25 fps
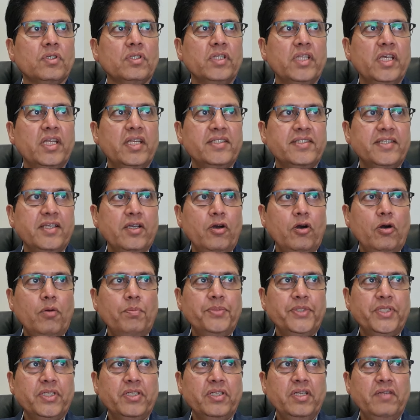there is a
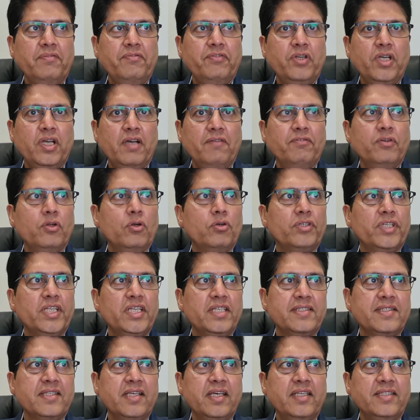option. If you have
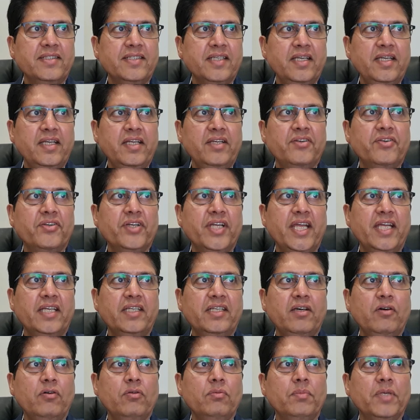noticed, there is a drag
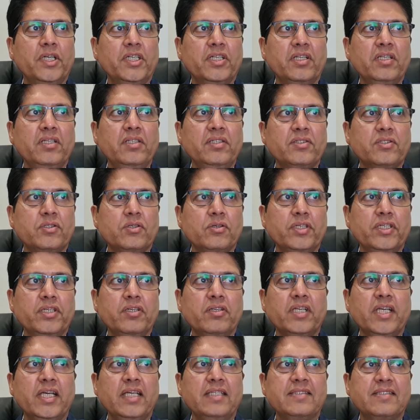down button. So you
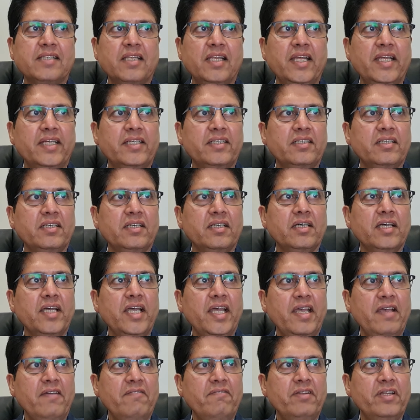can select
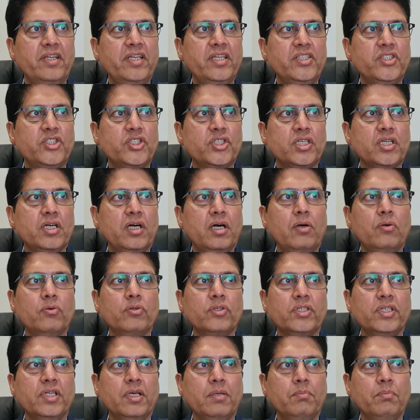average,
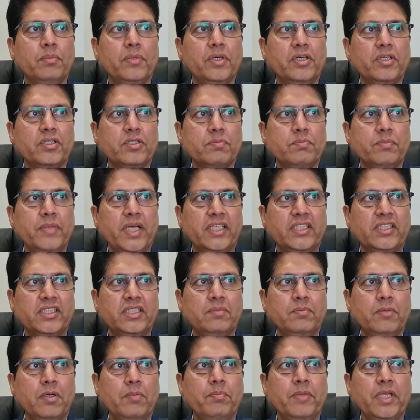count numbers,
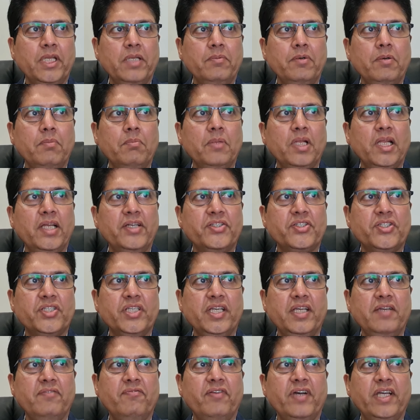maximum, minimum. Let's
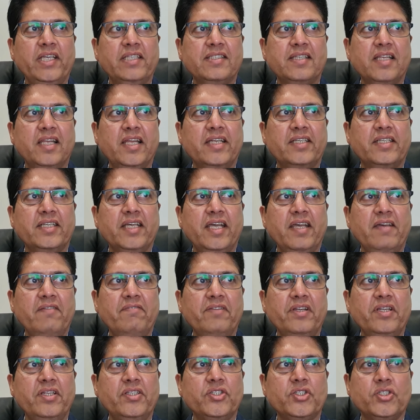say if I select
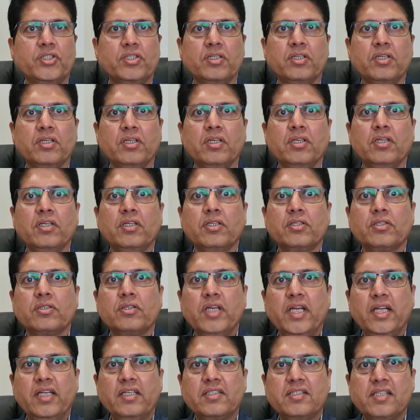average
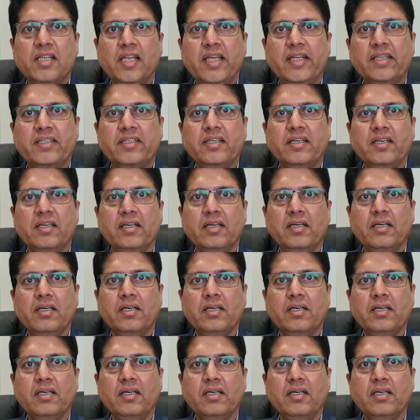and select,